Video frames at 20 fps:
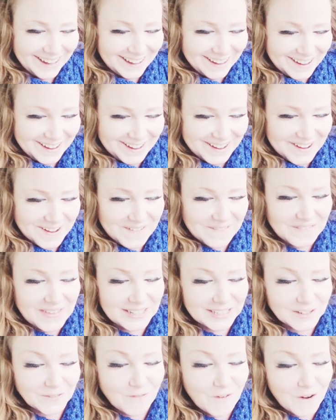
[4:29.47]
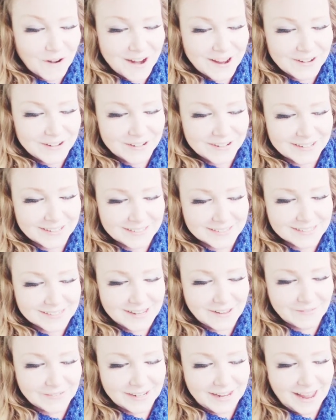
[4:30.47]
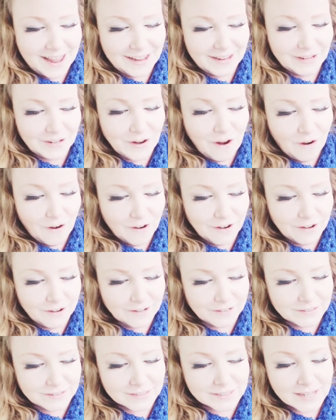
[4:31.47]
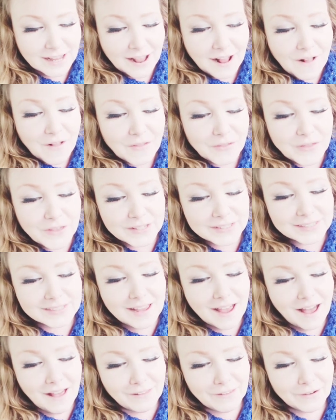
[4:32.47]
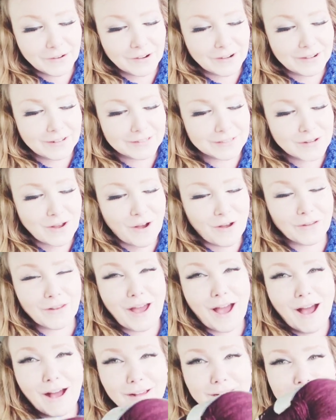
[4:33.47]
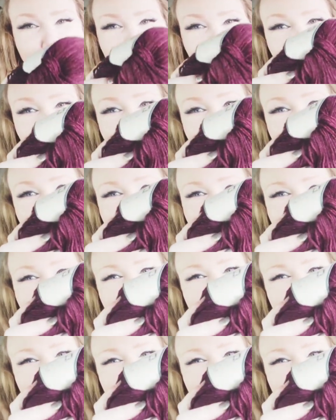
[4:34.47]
um, it's four hundred seventy-eight yards. This color is called Oxblood.